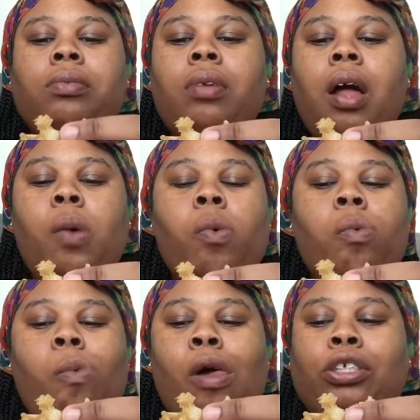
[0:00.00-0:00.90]
I
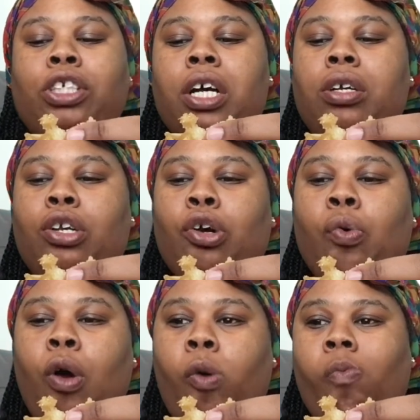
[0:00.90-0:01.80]
want my channel to
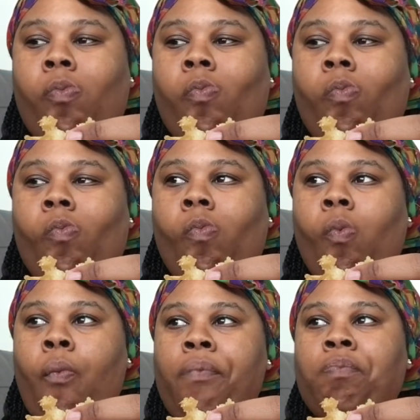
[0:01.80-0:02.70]
grow.
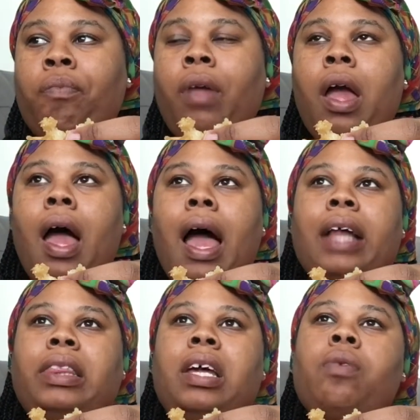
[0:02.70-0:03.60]
I
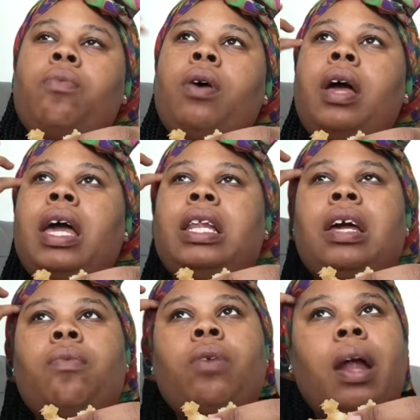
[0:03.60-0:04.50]
think what and
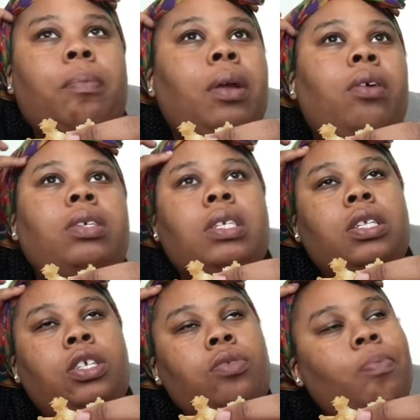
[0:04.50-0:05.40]
then what I'm noticing
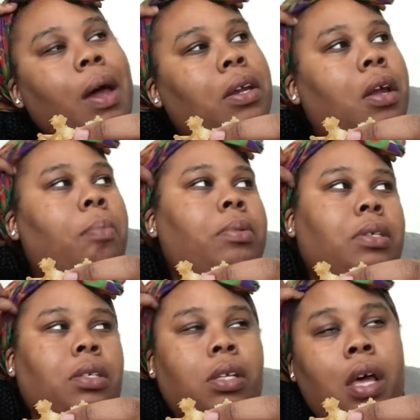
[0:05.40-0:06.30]
too, my
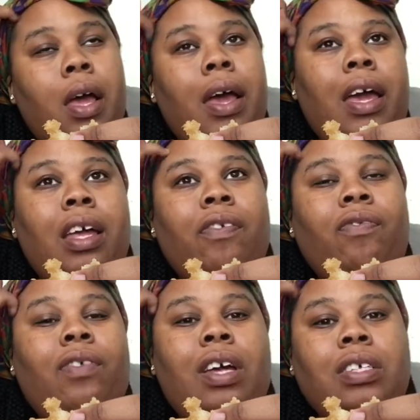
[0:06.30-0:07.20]
numbers
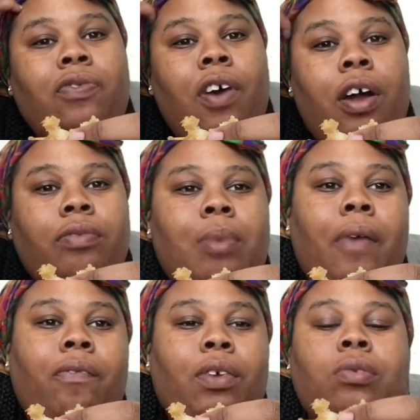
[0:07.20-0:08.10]
if as far as my
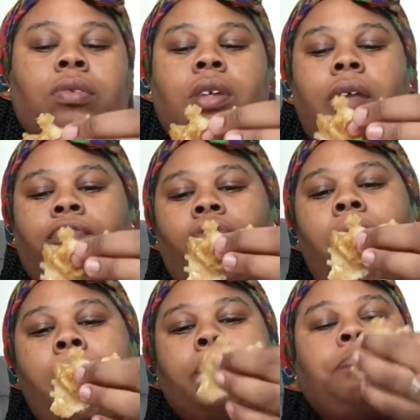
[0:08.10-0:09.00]
views have
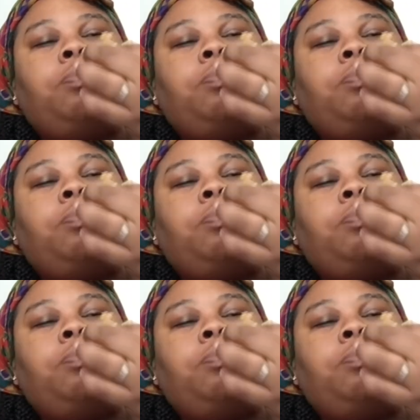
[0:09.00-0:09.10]
dropped.